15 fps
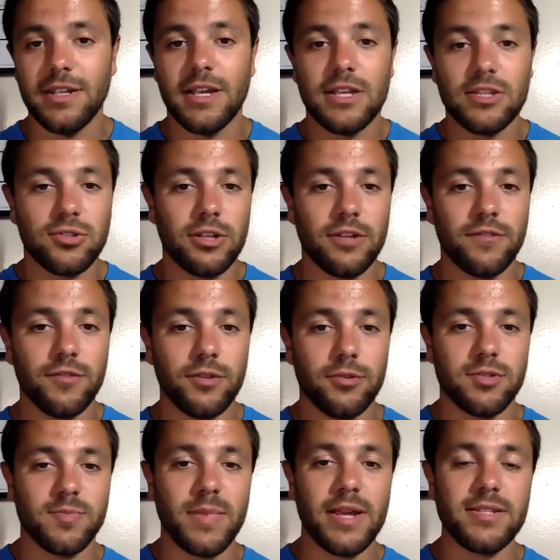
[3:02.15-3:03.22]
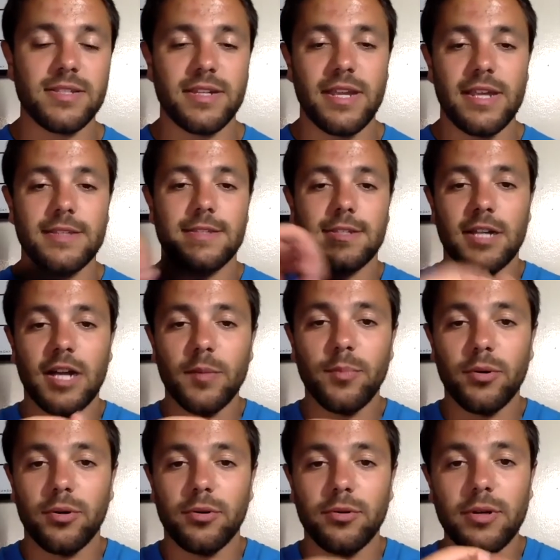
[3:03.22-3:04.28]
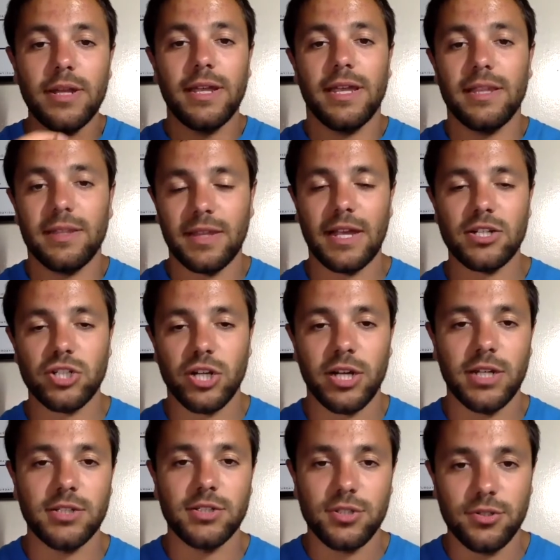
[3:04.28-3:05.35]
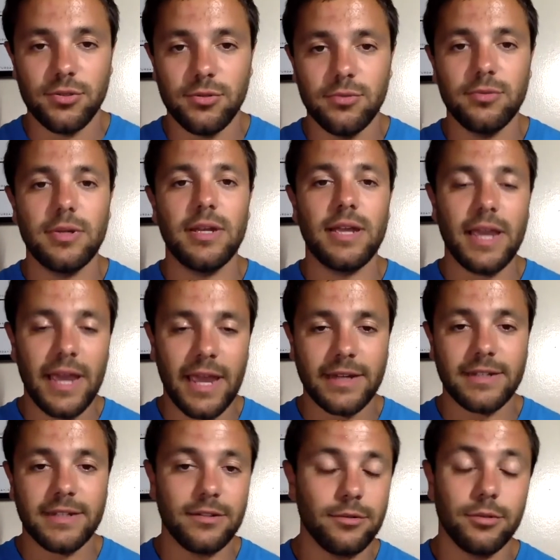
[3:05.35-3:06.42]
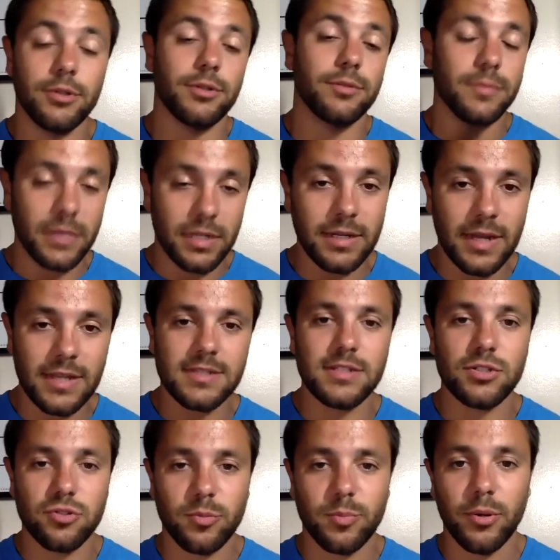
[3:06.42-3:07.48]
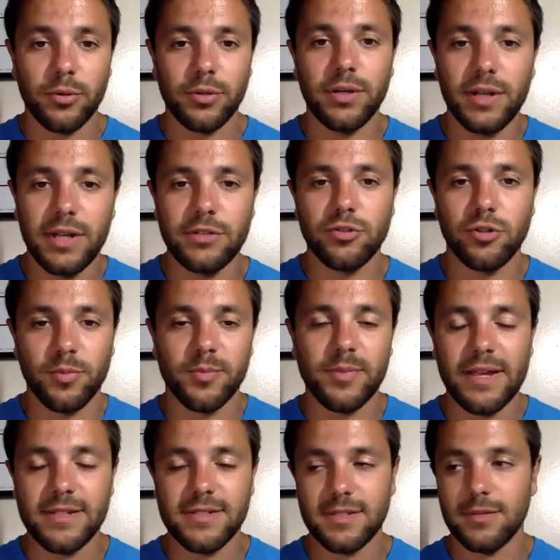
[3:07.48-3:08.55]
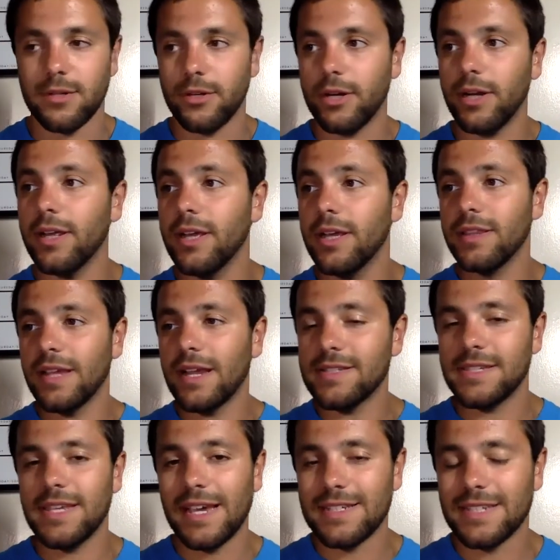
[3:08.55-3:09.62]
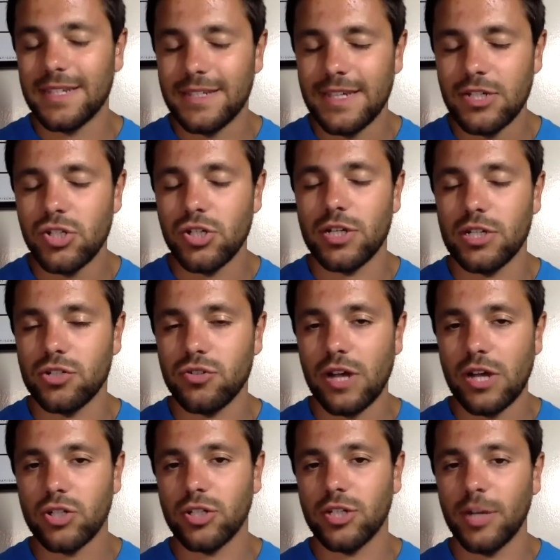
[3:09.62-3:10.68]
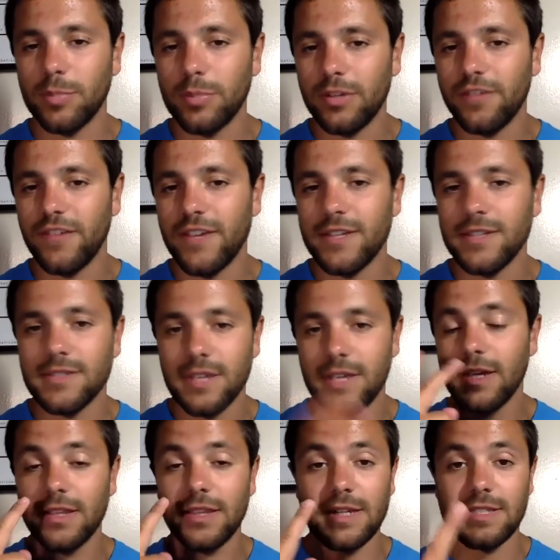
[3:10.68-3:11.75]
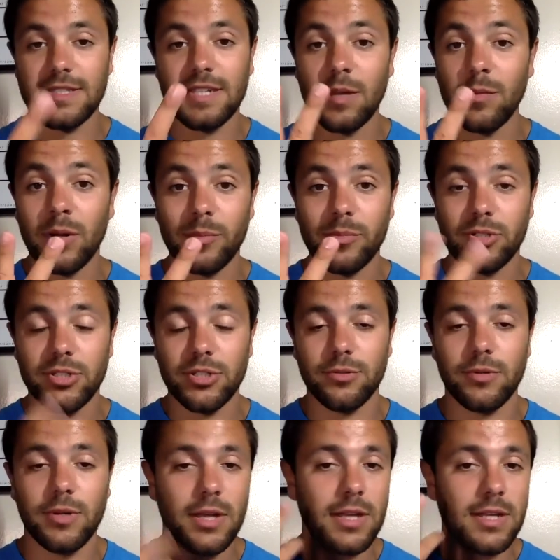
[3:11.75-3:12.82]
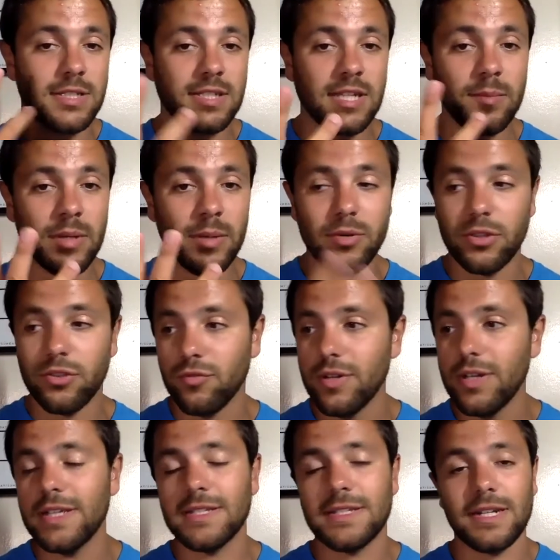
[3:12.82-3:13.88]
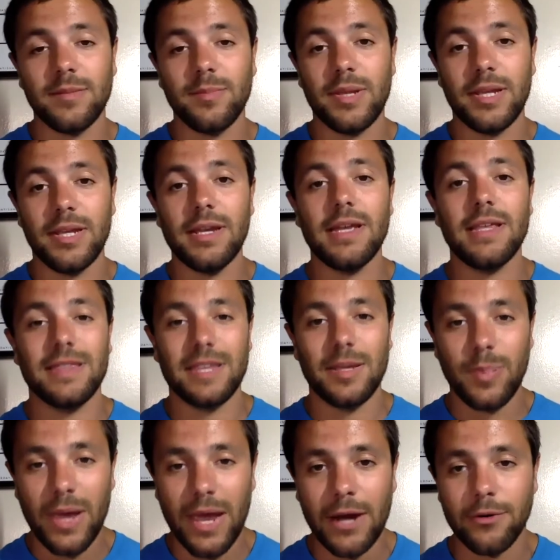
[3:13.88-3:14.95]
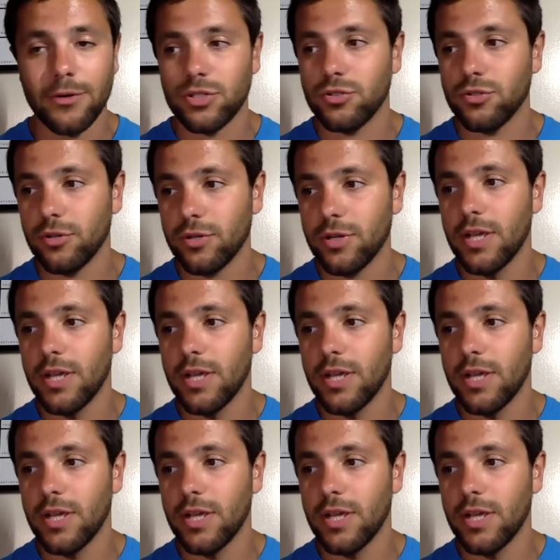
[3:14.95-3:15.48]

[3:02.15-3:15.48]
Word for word: So therefore, those myosin heads couple and latch onto actin or, in essence, troponin and tropomyosin. All right, that is the excitation contraction coupling phase. That's step number two. Step number three is going to be the power stroke.